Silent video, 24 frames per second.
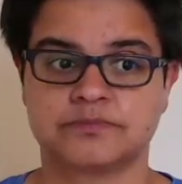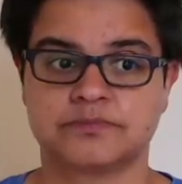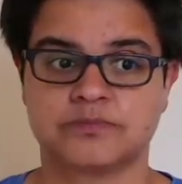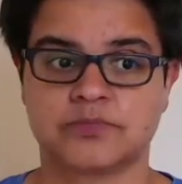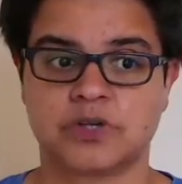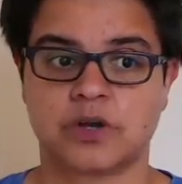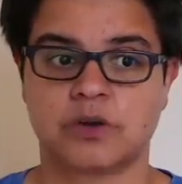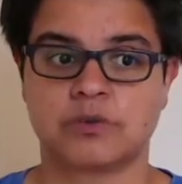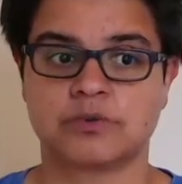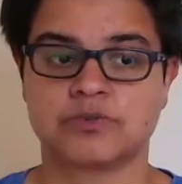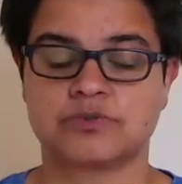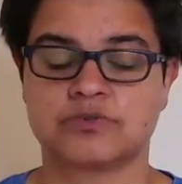
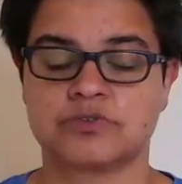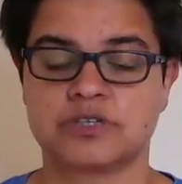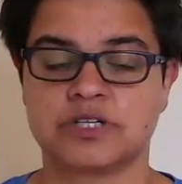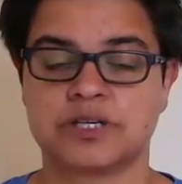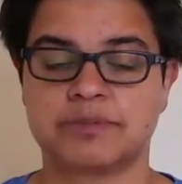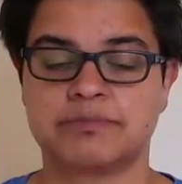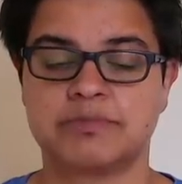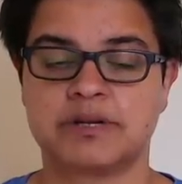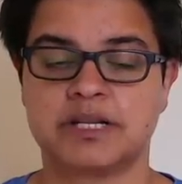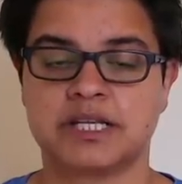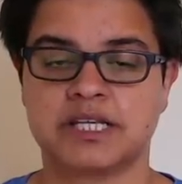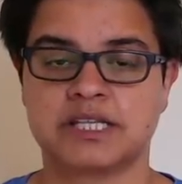I was really
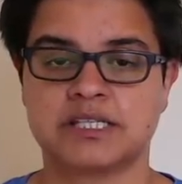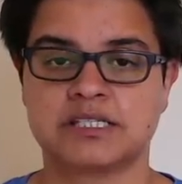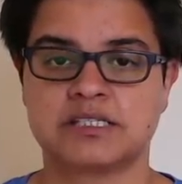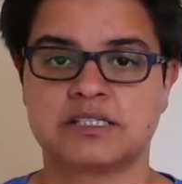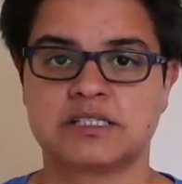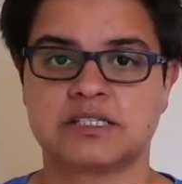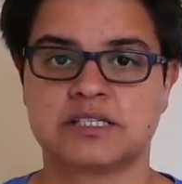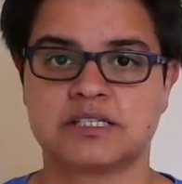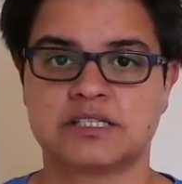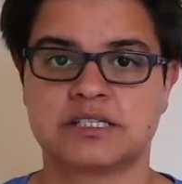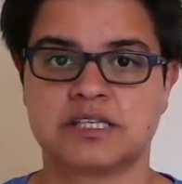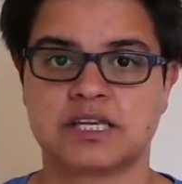pleased
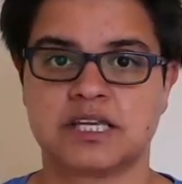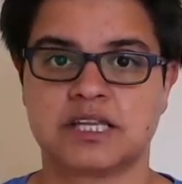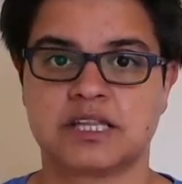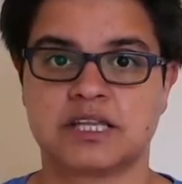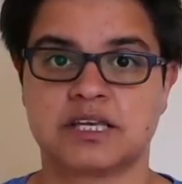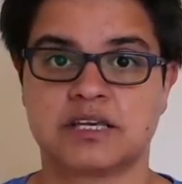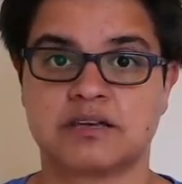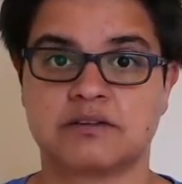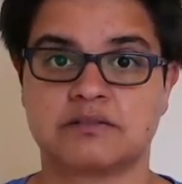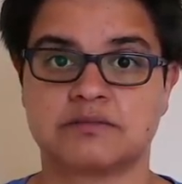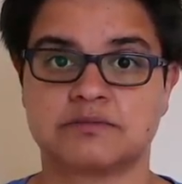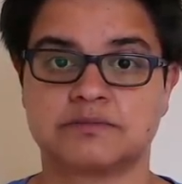to see
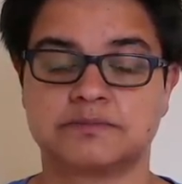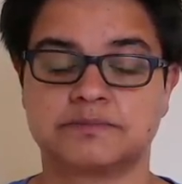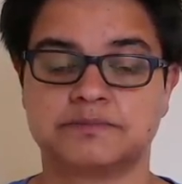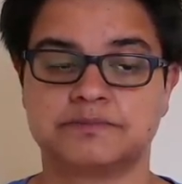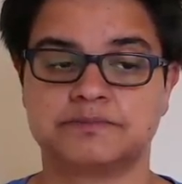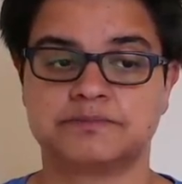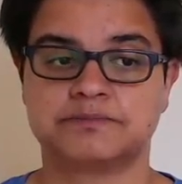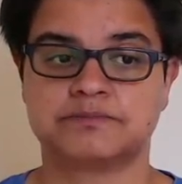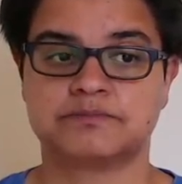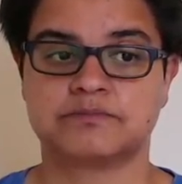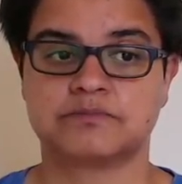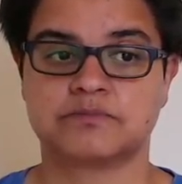that
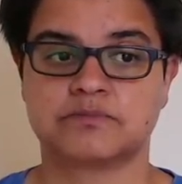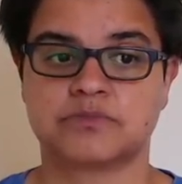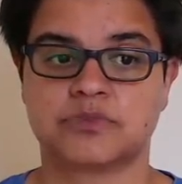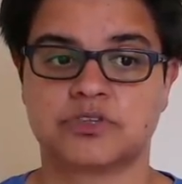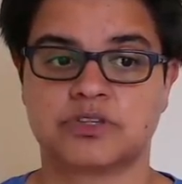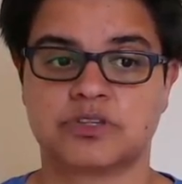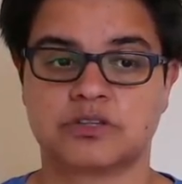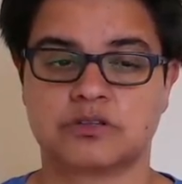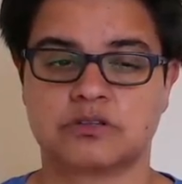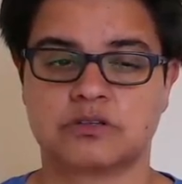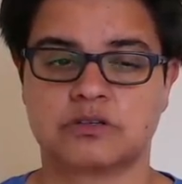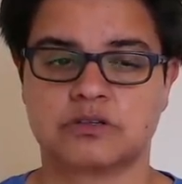
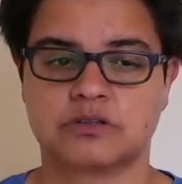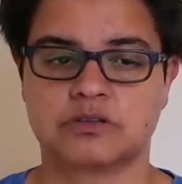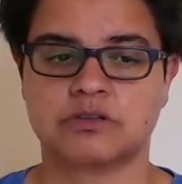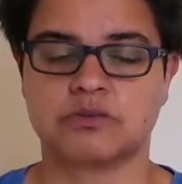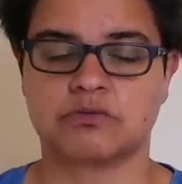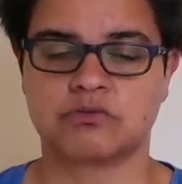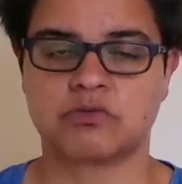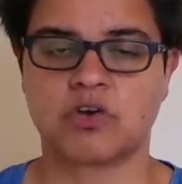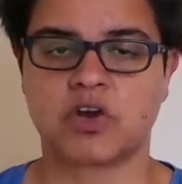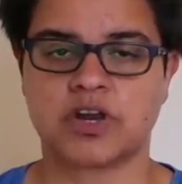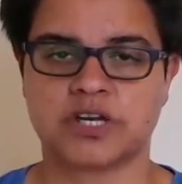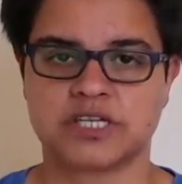the
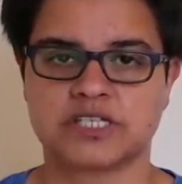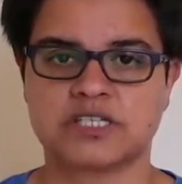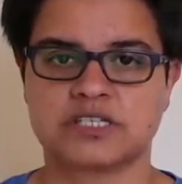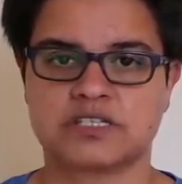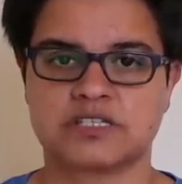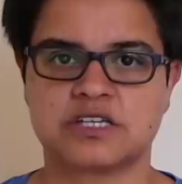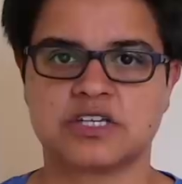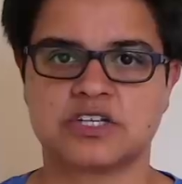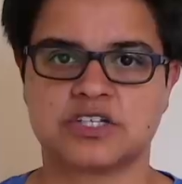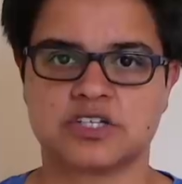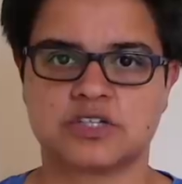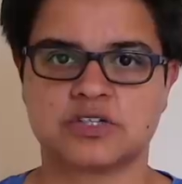right
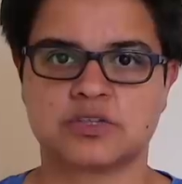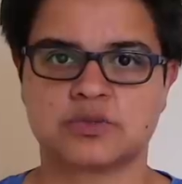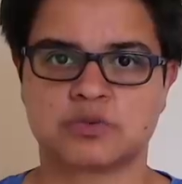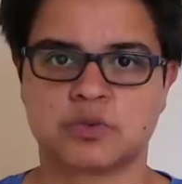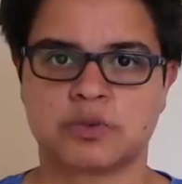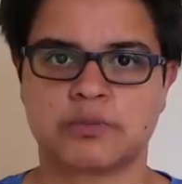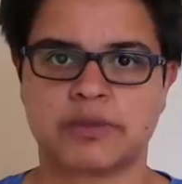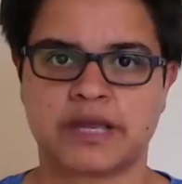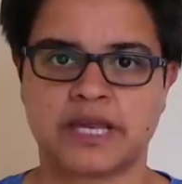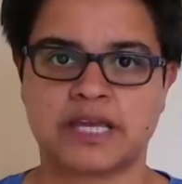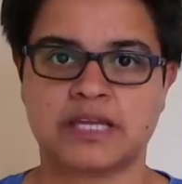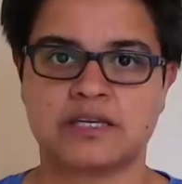decisions were
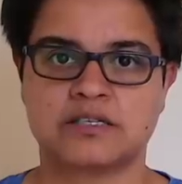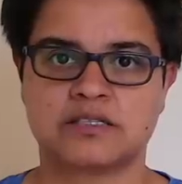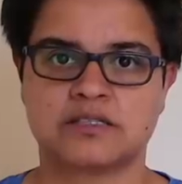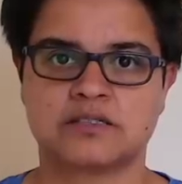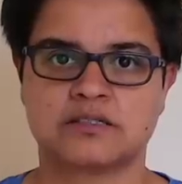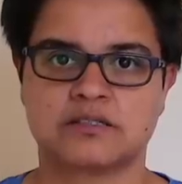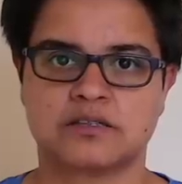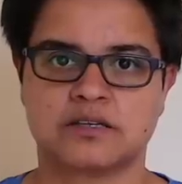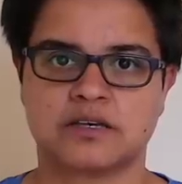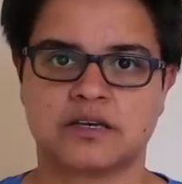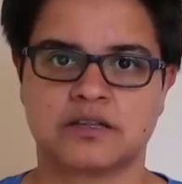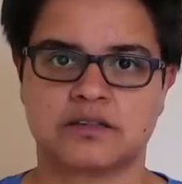made
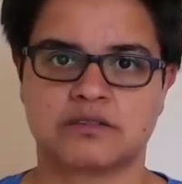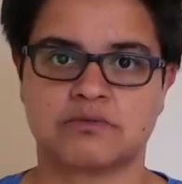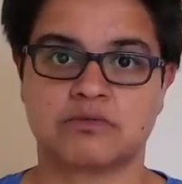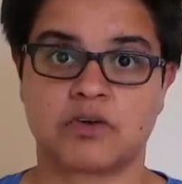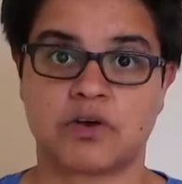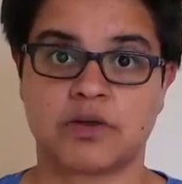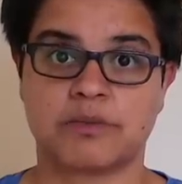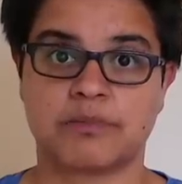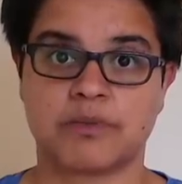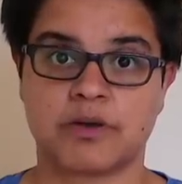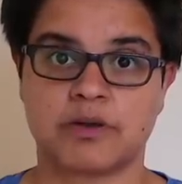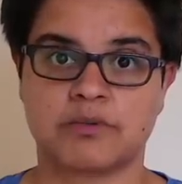at the
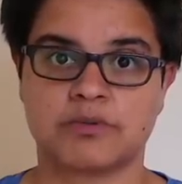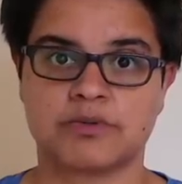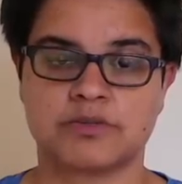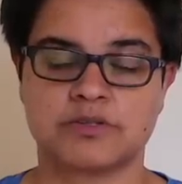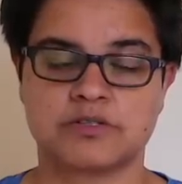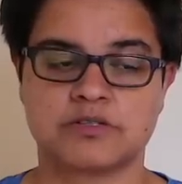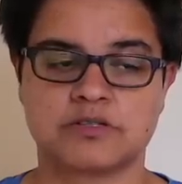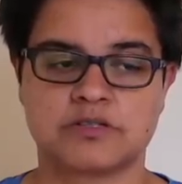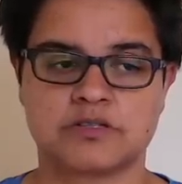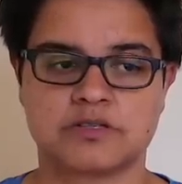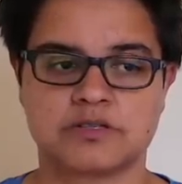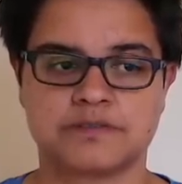right
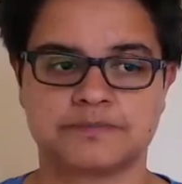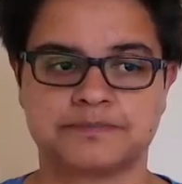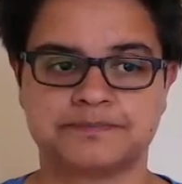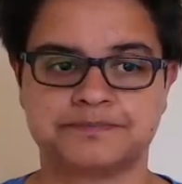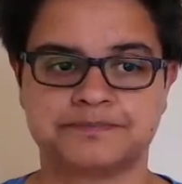moments,